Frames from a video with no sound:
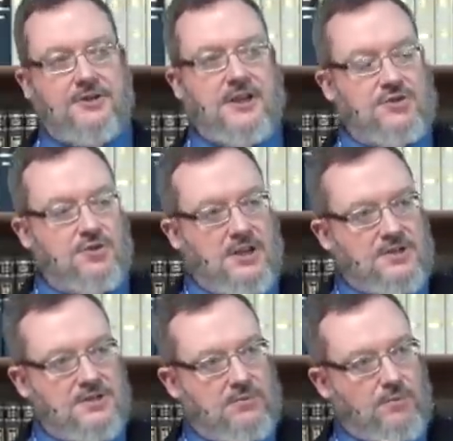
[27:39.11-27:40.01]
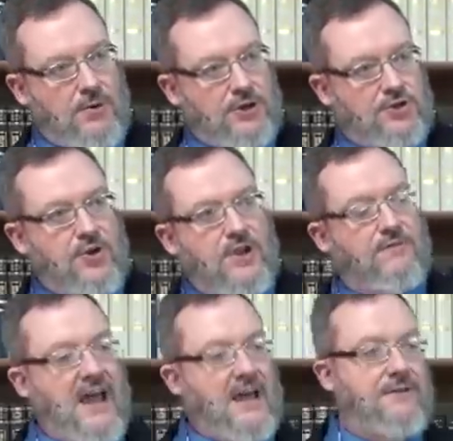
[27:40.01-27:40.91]
this, this where the tree of
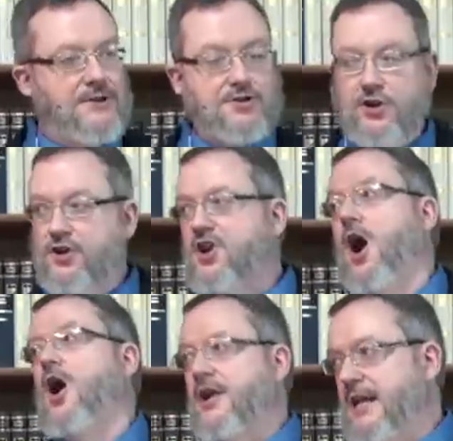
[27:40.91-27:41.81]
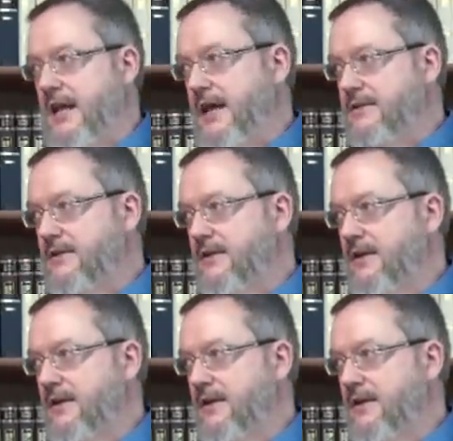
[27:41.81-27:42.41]
life is, they're guarding it.